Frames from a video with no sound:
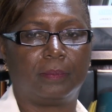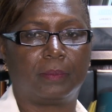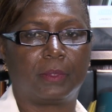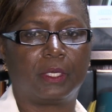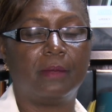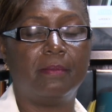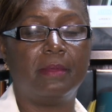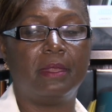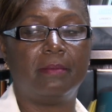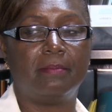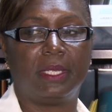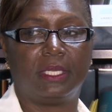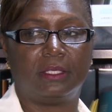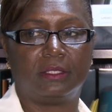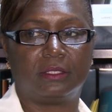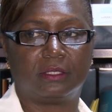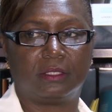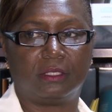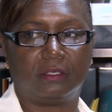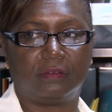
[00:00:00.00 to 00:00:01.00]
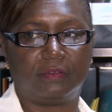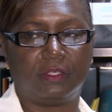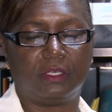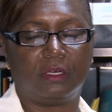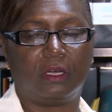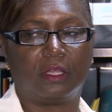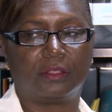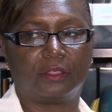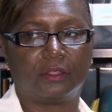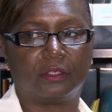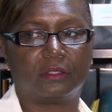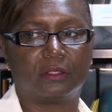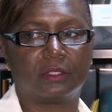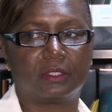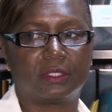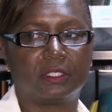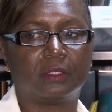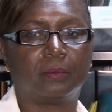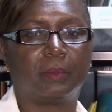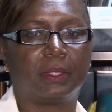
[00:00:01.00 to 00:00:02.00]
commitment of the
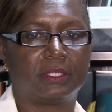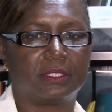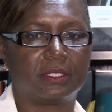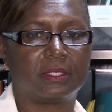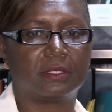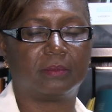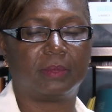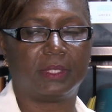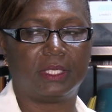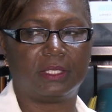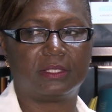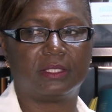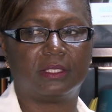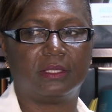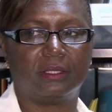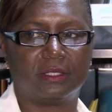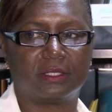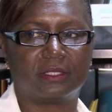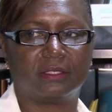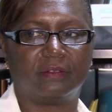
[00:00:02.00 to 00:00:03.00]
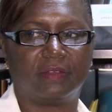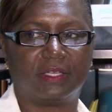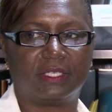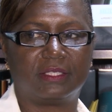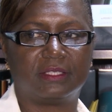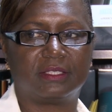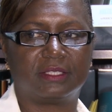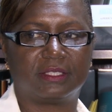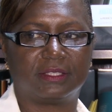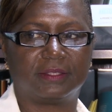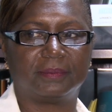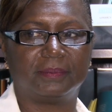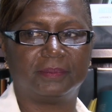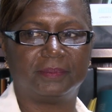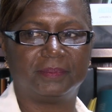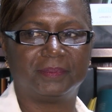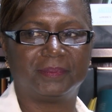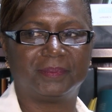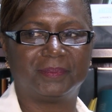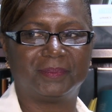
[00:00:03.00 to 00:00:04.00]
authors to participate in this event.
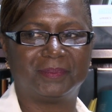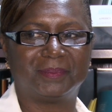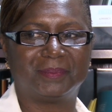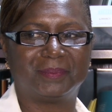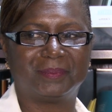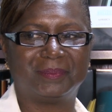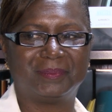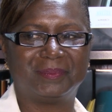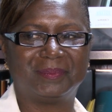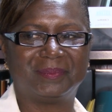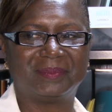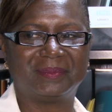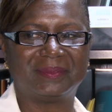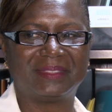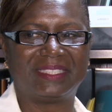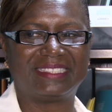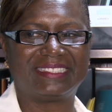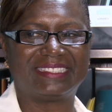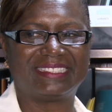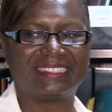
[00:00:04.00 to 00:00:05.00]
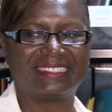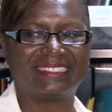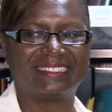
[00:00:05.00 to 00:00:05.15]
Yes.